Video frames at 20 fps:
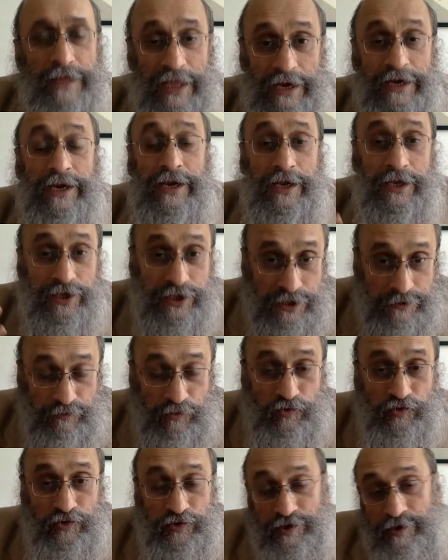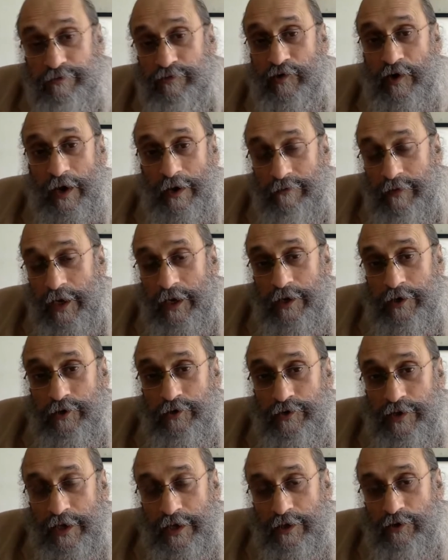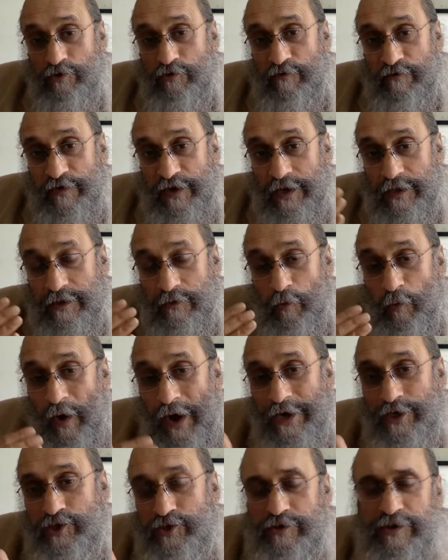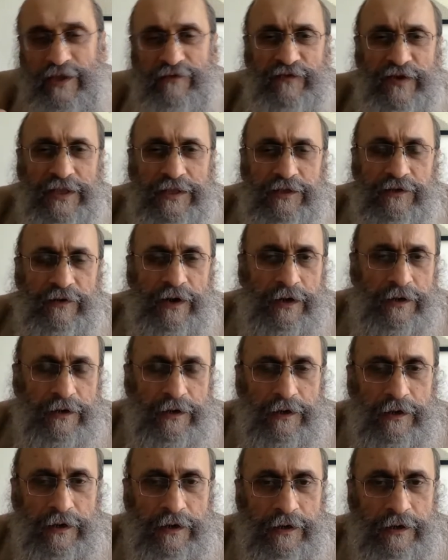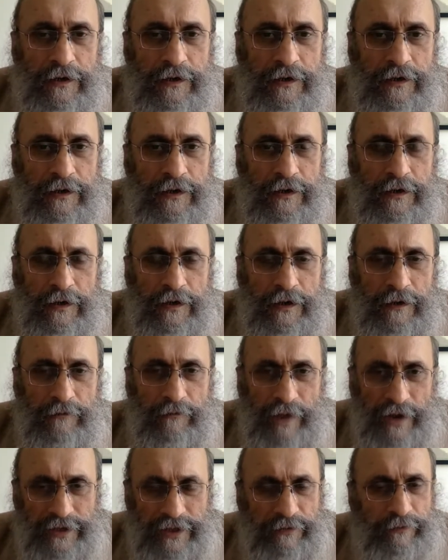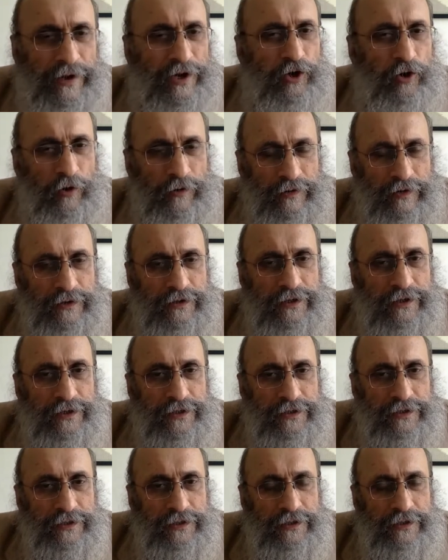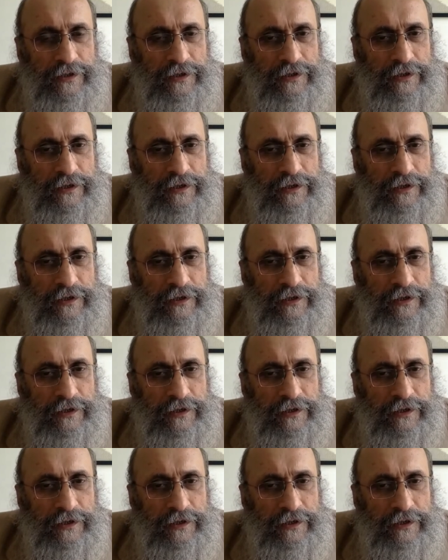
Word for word: that is supposed to subscribe to the Hindu faith, why should they feel threatened by the minorities?